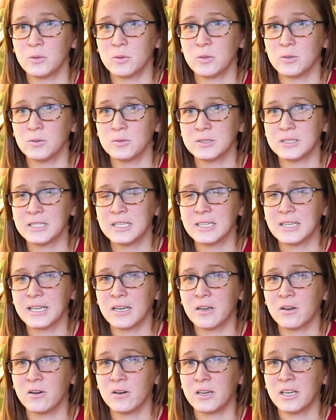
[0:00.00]
use it.
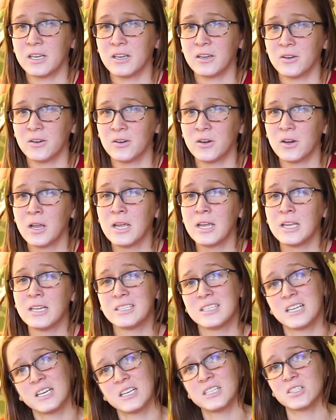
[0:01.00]
Lightheart Gear
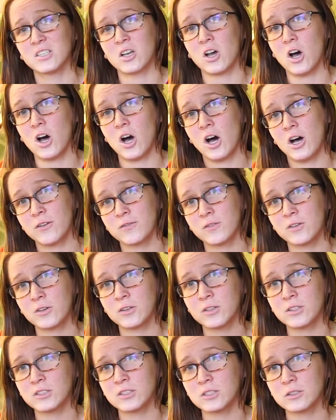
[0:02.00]
does offer
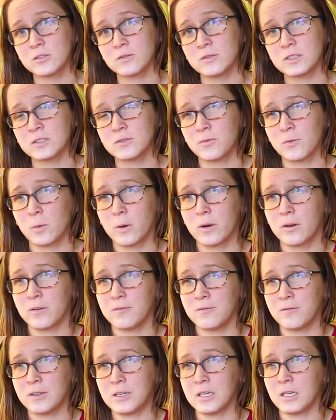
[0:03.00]
the service for a
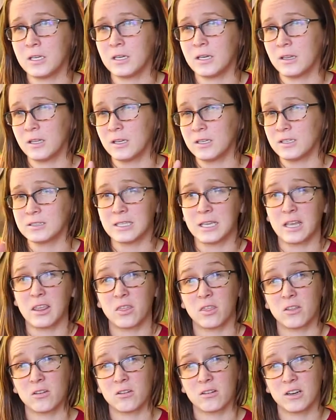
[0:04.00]
fee. I think it's like
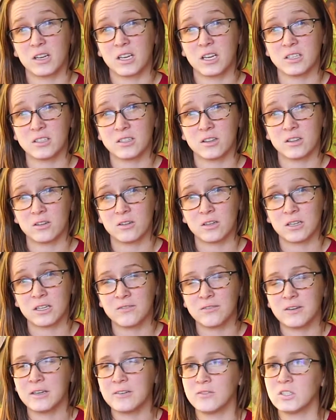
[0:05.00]
$30 to
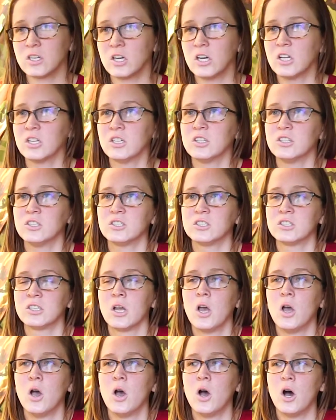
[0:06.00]
$35,
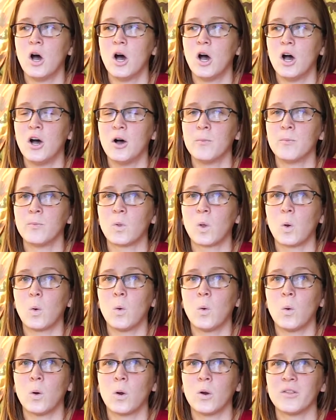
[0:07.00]

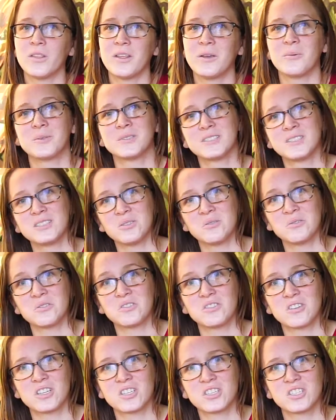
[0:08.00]
or they will send you
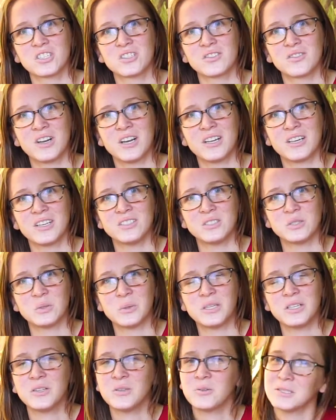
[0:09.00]
instructions for how to do
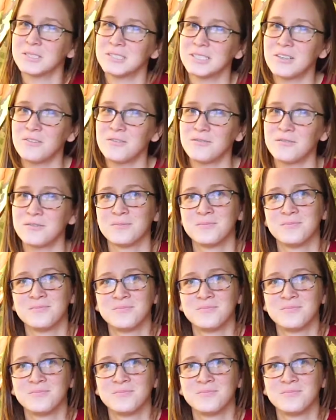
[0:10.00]
it yourself.